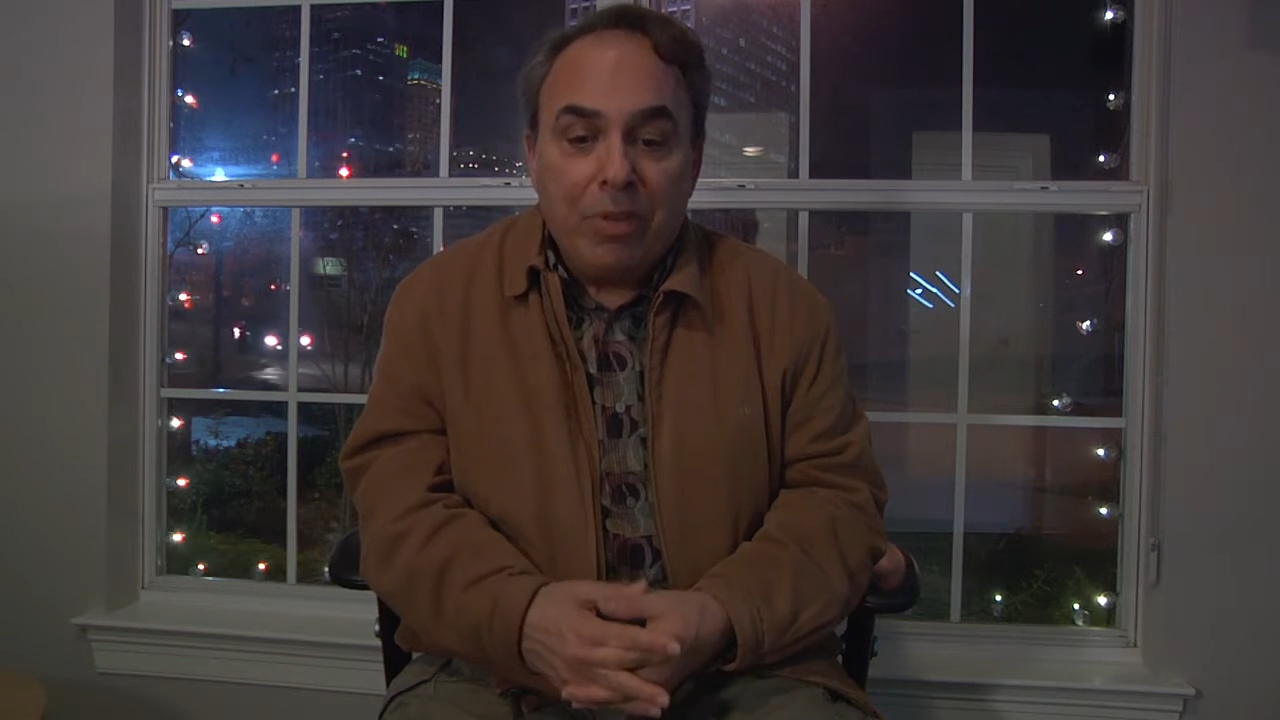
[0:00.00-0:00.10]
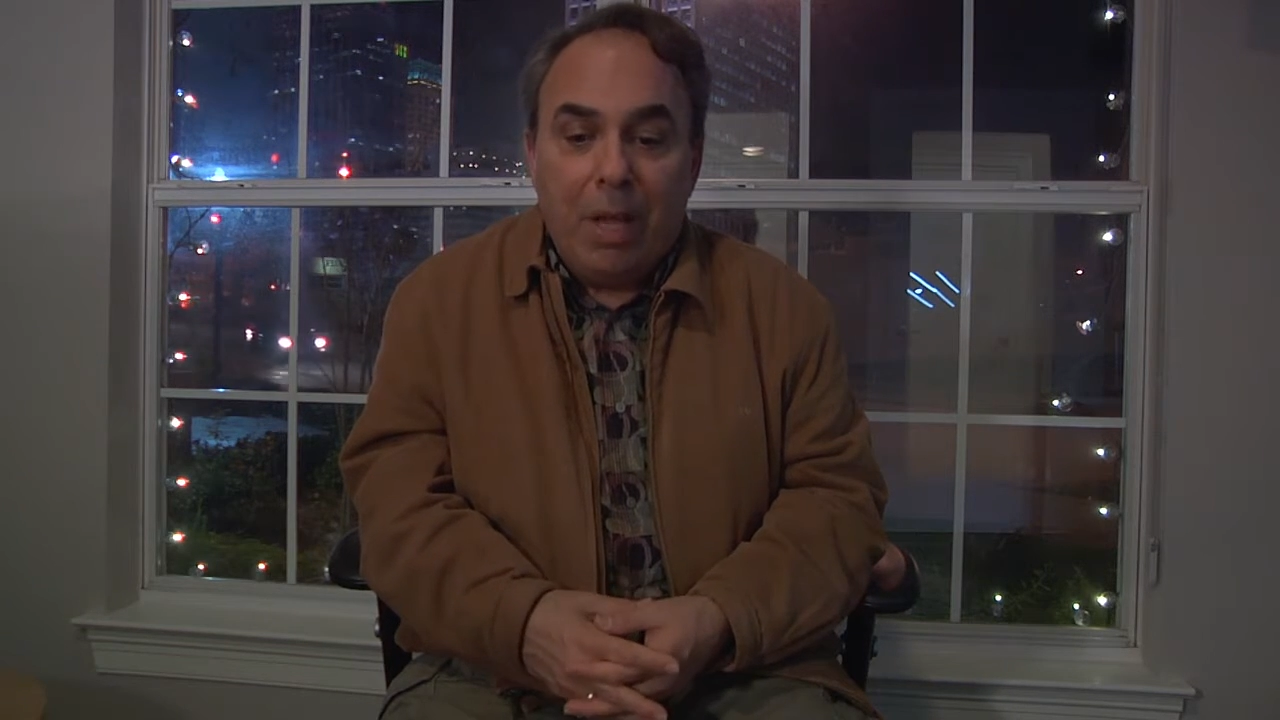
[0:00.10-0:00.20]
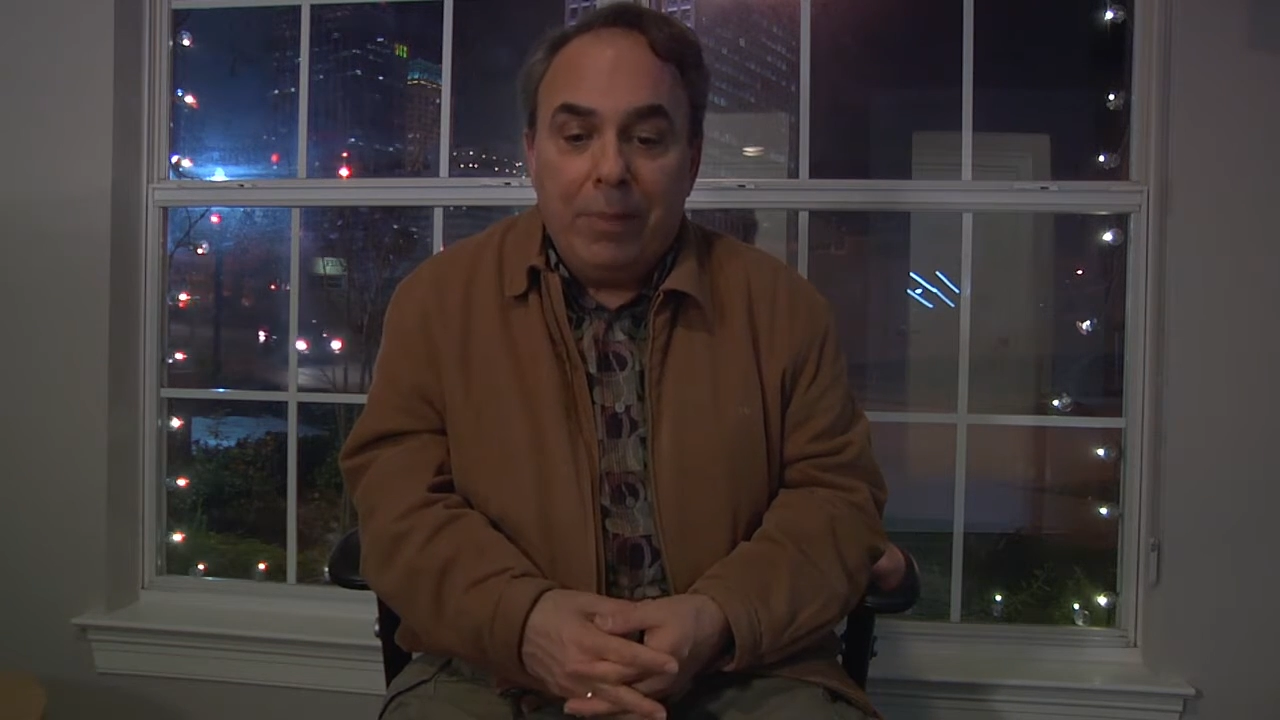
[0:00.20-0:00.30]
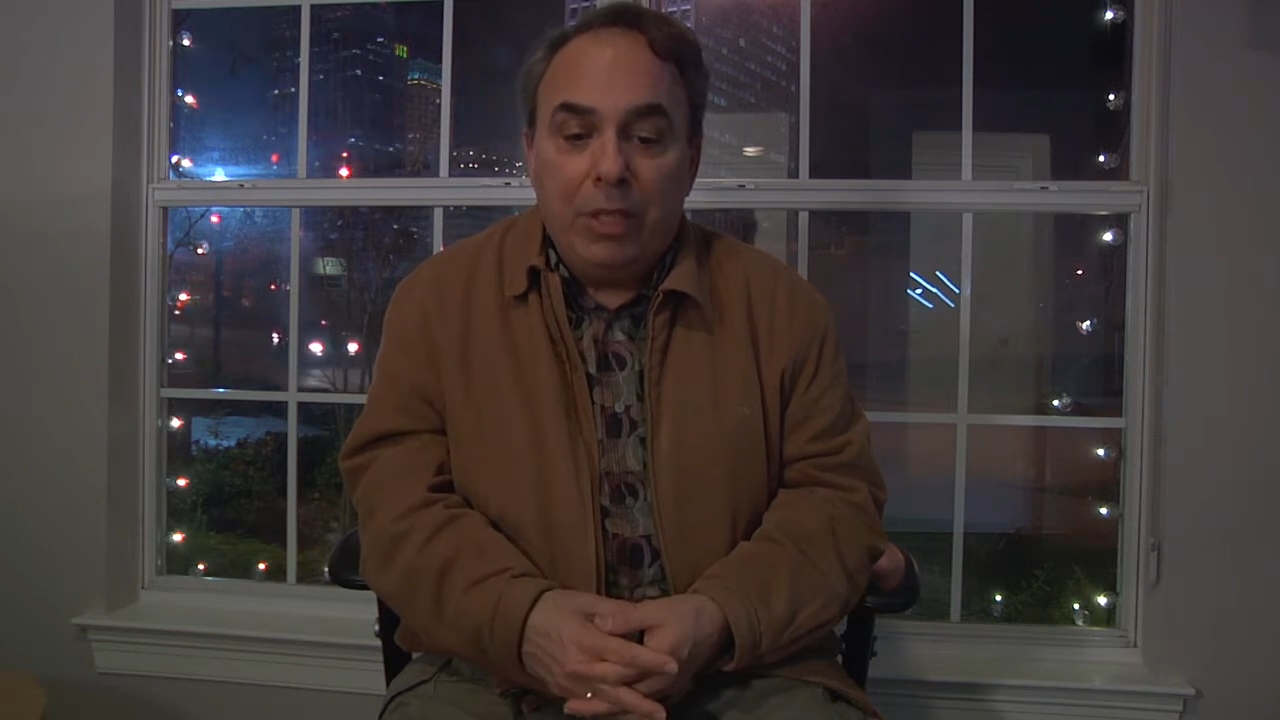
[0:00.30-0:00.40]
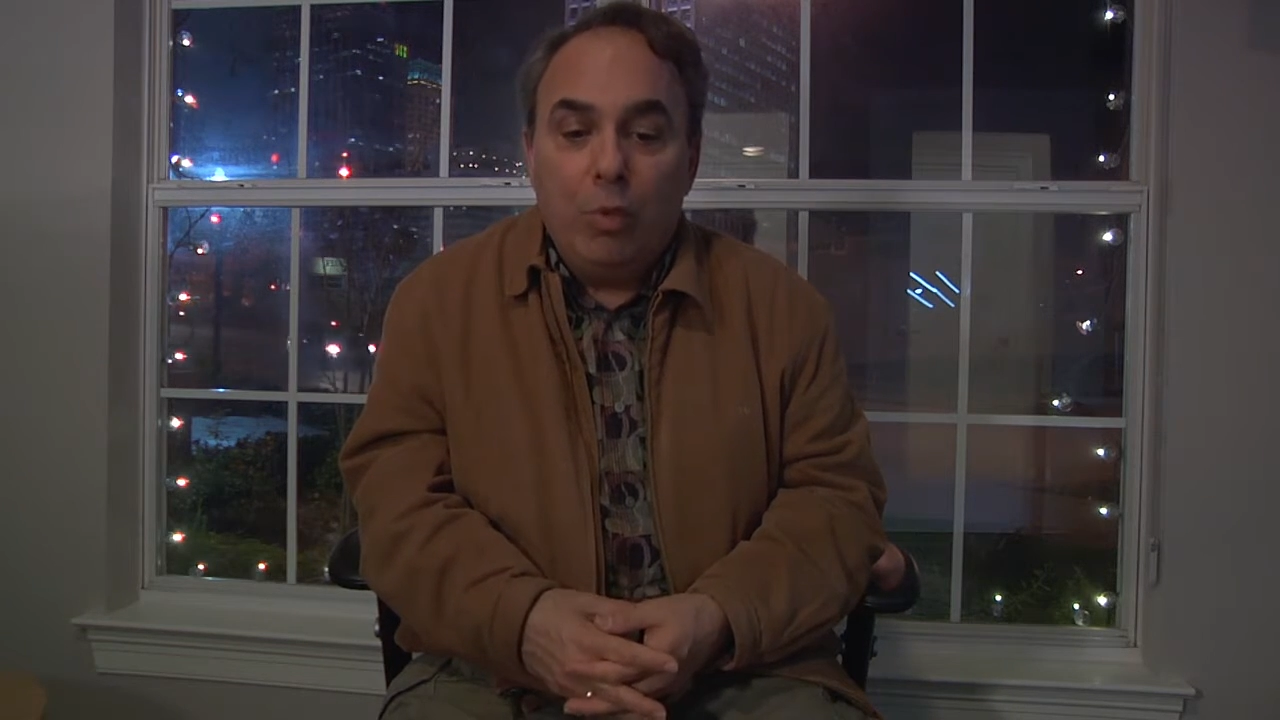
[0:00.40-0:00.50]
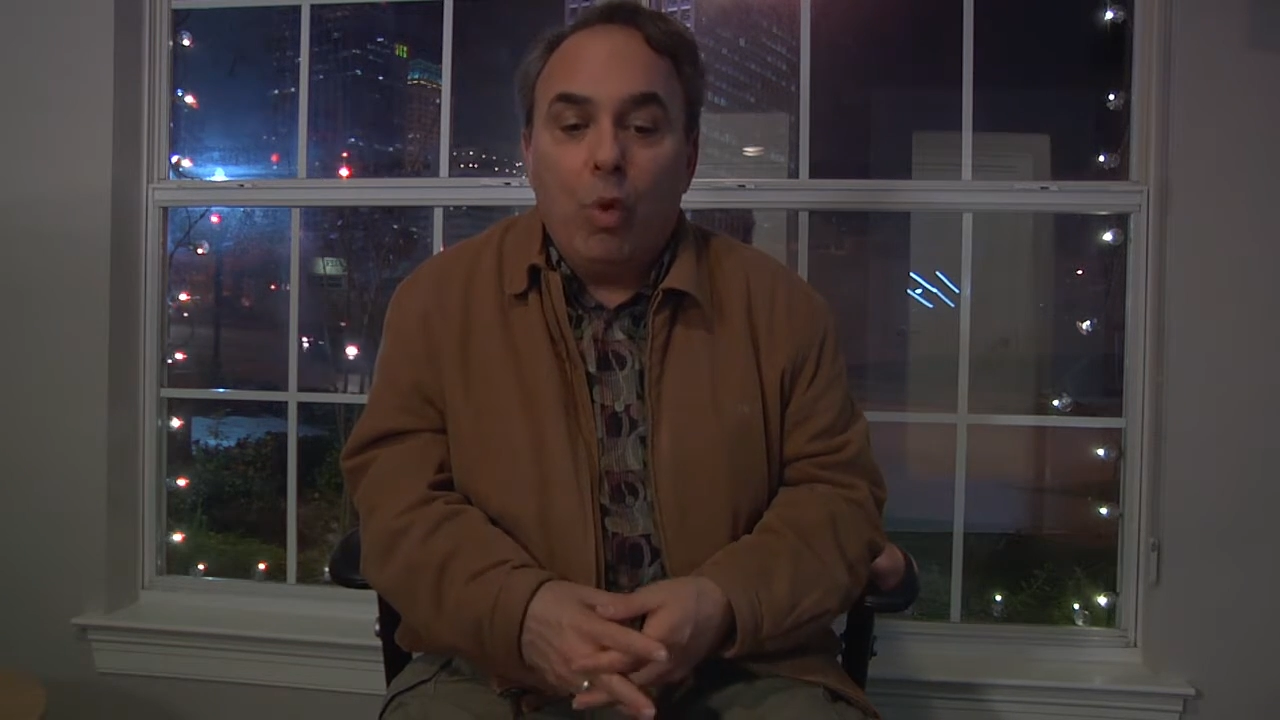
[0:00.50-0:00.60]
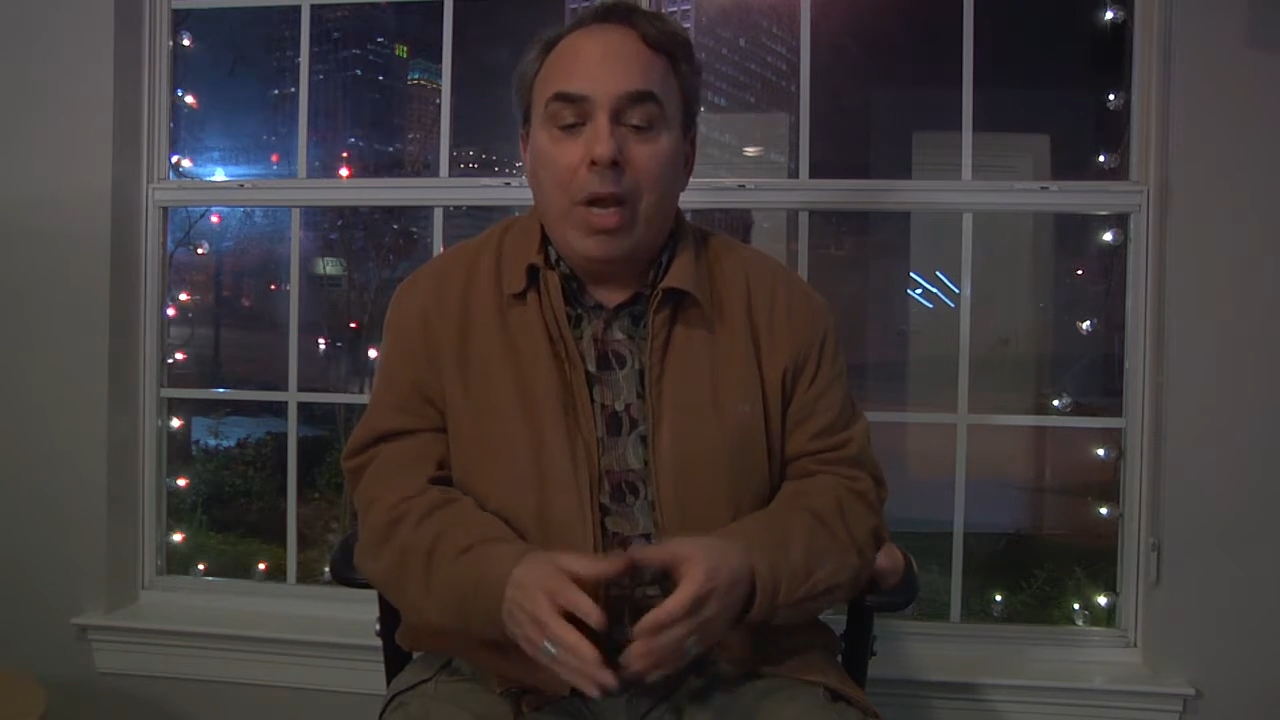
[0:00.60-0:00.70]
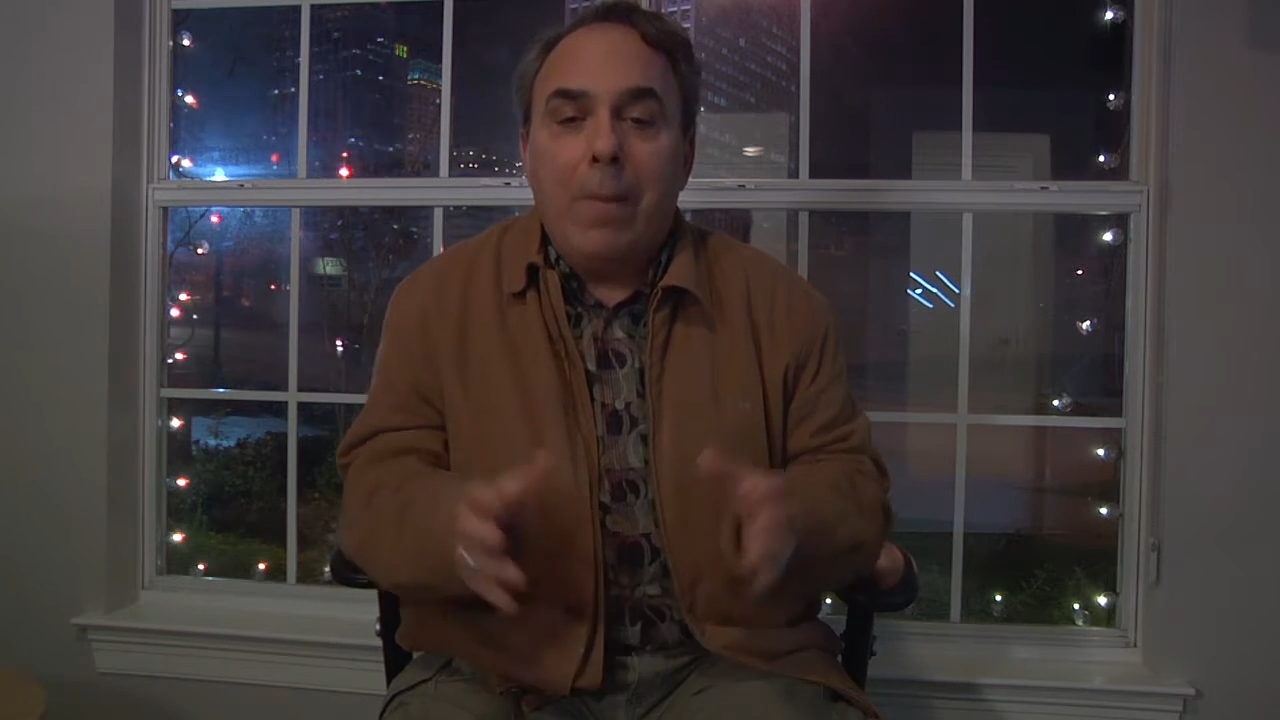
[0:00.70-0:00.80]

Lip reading: I mean, you want